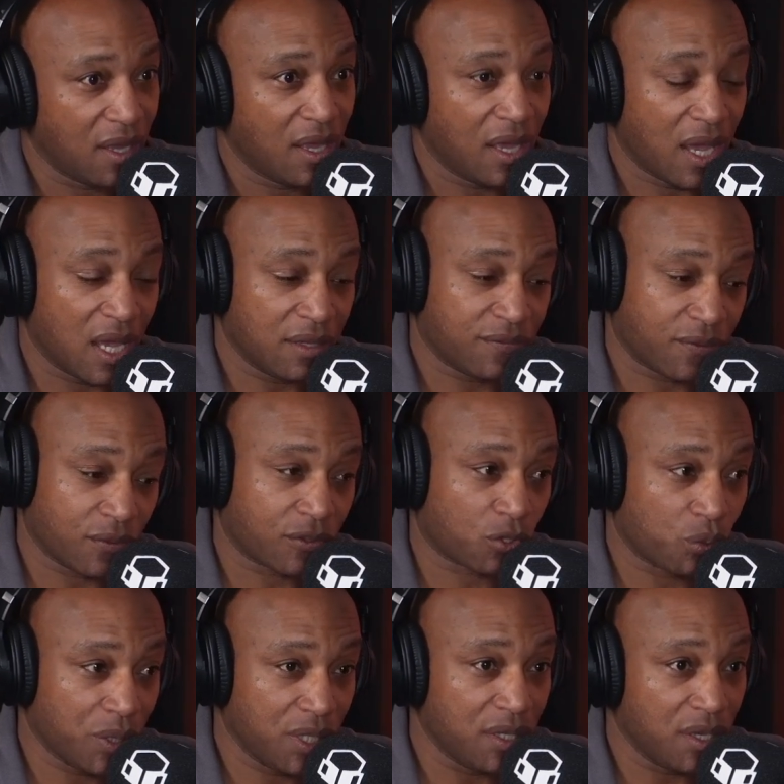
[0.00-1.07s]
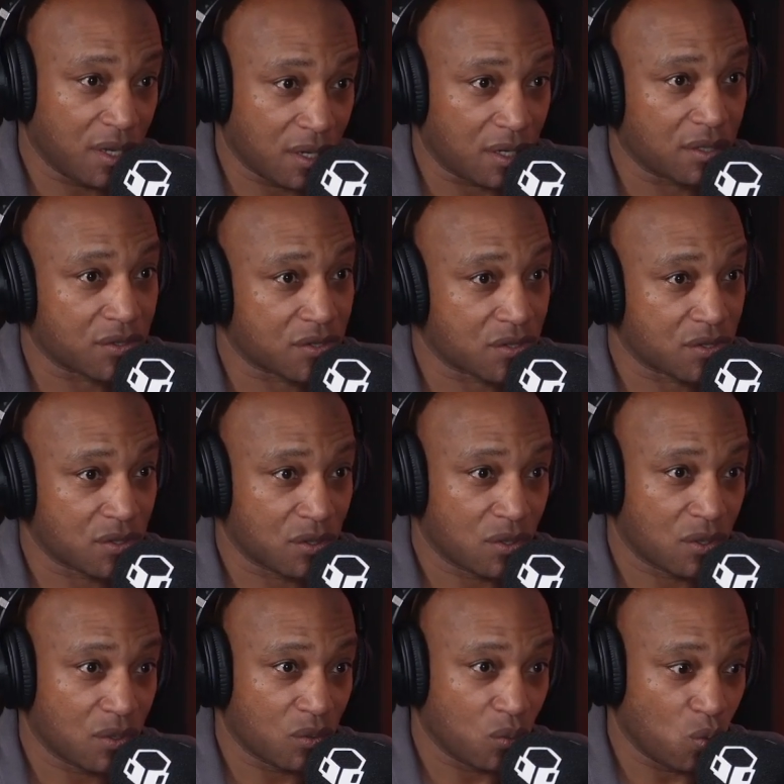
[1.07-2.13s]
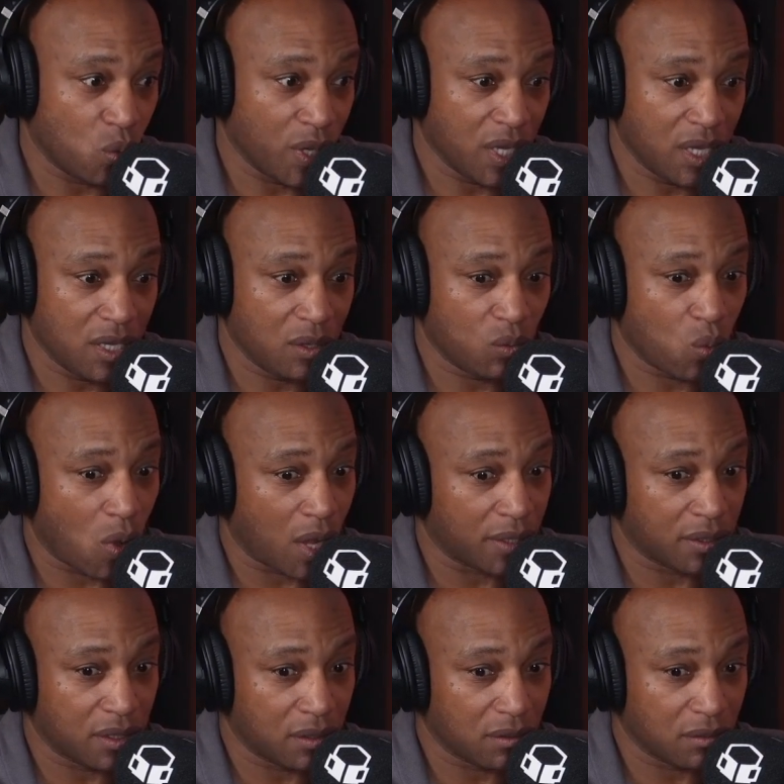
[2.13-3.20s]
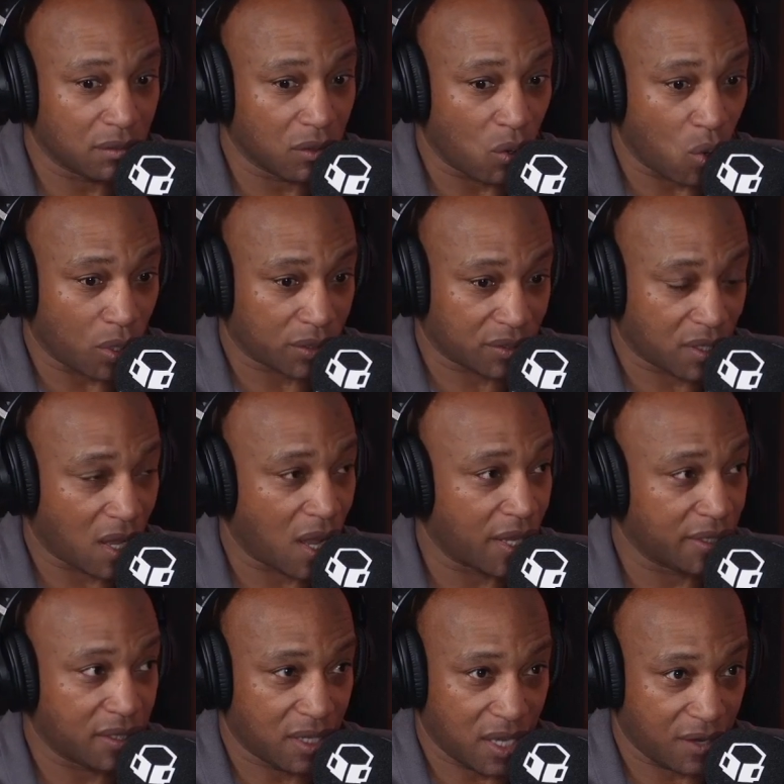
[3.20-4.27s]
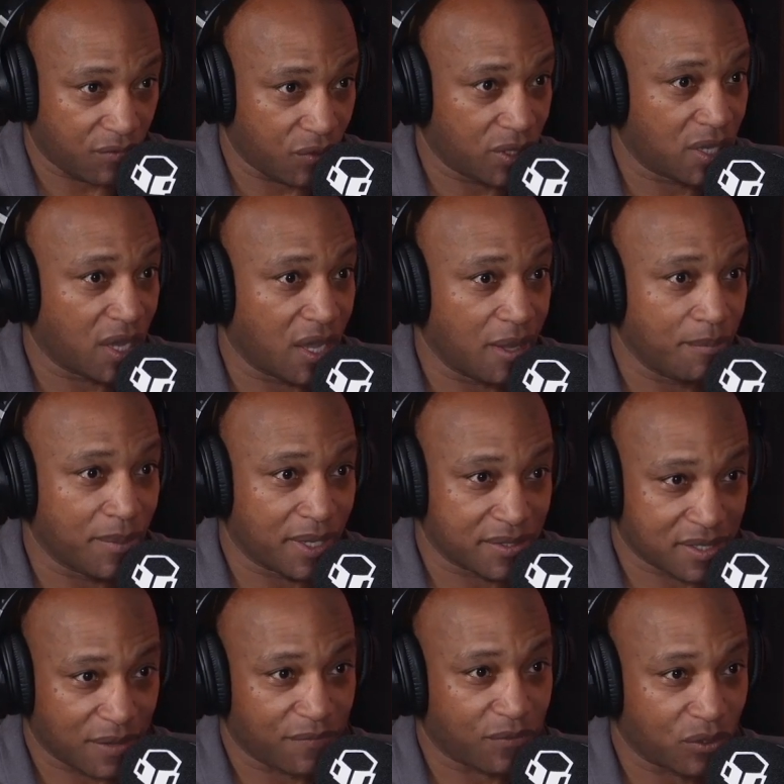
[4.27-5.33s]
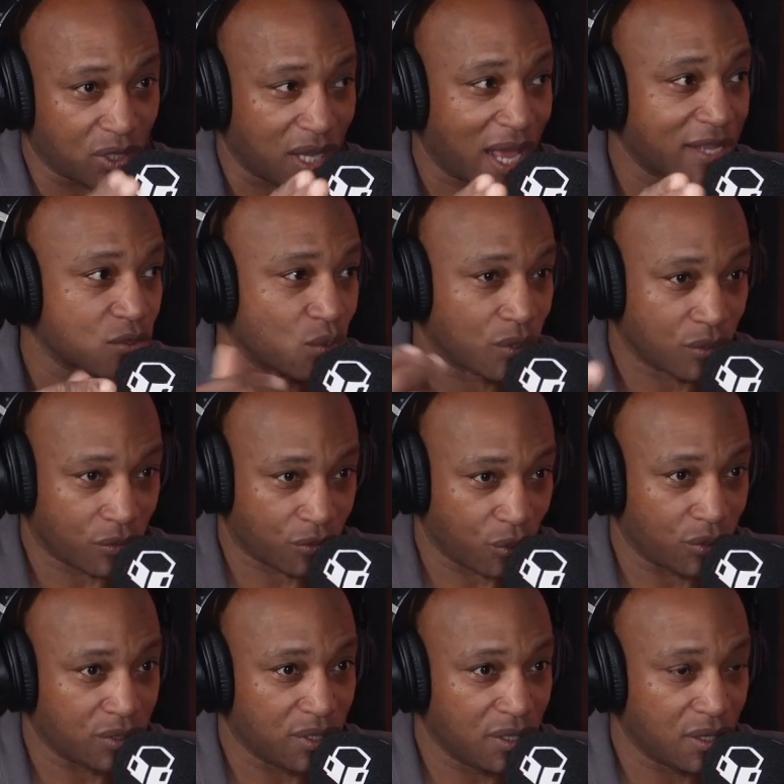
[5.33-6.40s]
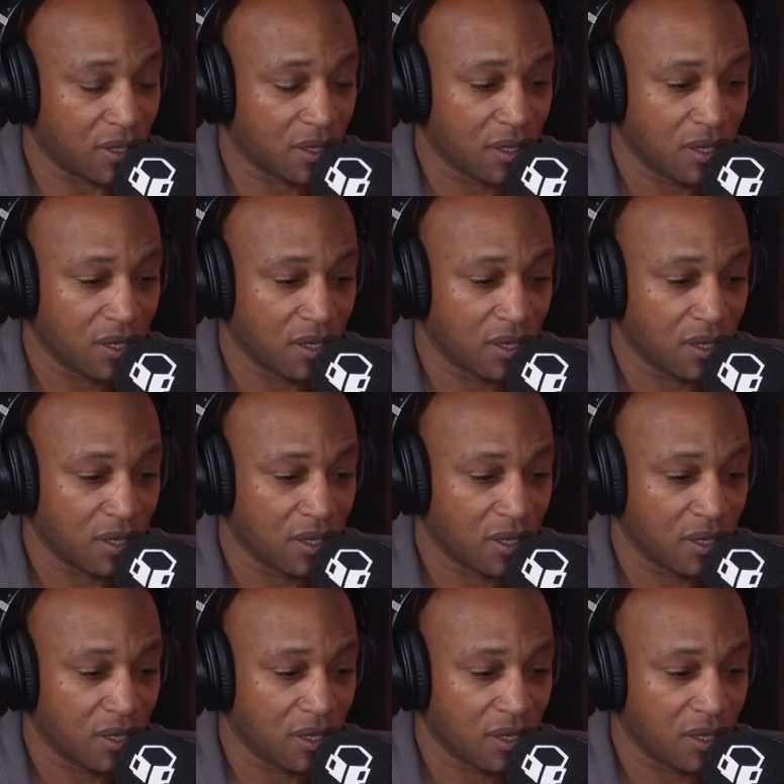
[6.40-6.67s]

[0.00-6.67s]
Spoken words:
And for 3 years, we won or tied every game except for the last one in the third year.